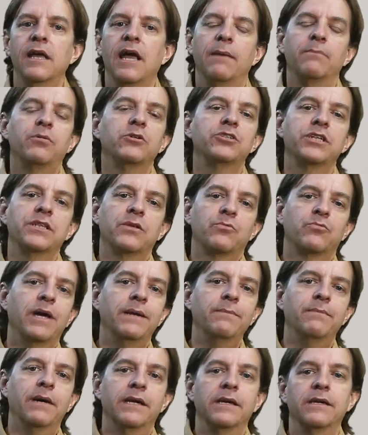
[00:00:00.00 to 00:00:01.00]
and pushing the
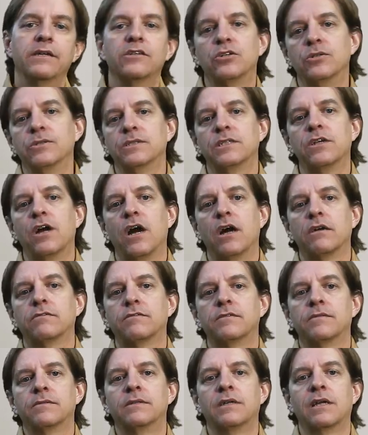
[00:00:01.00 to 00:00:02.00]
red button turns it off.